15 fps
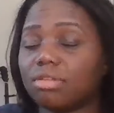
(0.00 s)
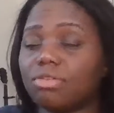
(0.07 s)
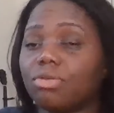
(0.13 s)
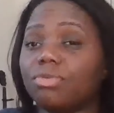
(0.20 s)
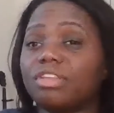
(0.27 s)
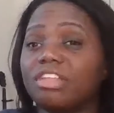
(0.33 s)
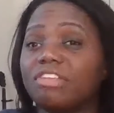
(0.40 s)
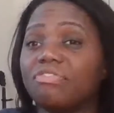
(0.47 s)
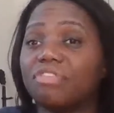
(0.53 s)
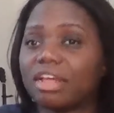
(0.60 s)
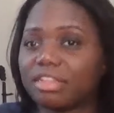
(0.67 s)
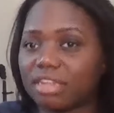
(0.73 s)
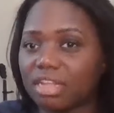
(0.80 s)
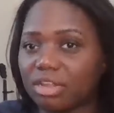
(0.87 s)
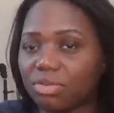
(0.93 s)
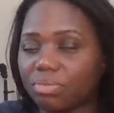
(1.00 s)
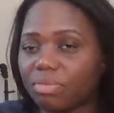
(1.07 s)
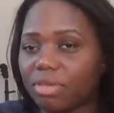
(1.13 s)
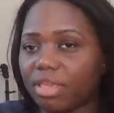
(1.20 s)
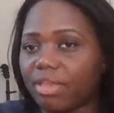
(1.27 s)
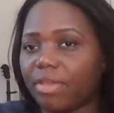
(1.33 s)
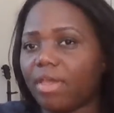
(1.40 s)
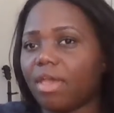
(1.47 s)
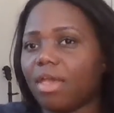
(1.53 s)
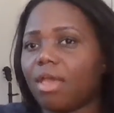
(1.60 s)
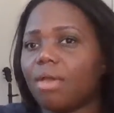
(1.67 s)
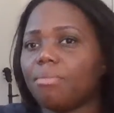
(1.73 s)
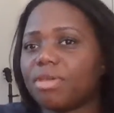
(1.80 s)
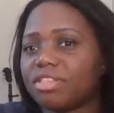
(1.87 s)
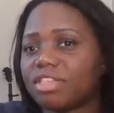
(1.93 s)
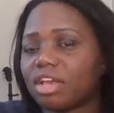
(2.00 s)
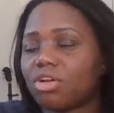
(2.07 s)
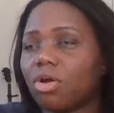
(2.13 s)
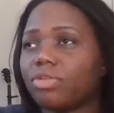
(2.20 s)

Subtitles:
or deflecting on me. Because I